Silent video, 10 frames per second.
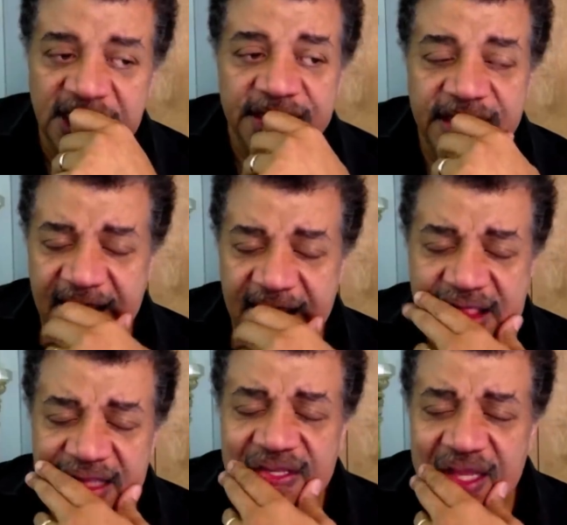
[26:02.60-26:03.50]
Yeah,
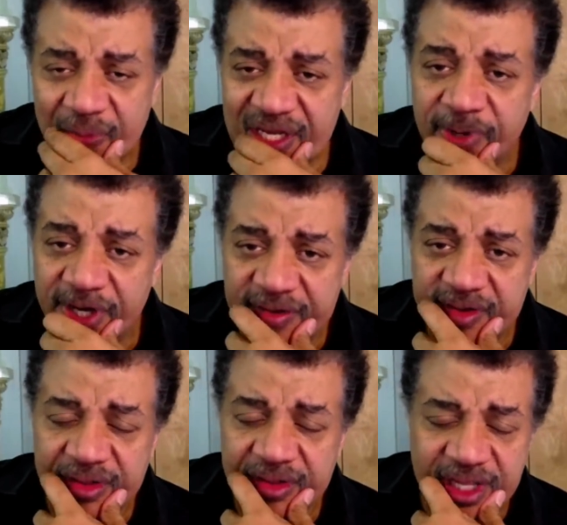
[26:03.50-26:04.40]
that's another way to put it.
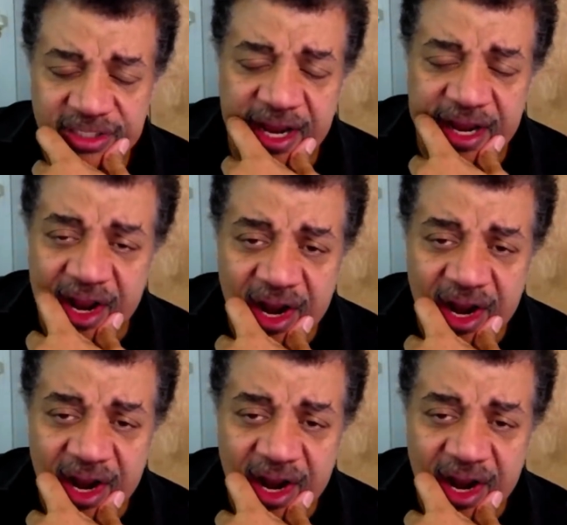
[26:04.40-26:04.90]
That's right.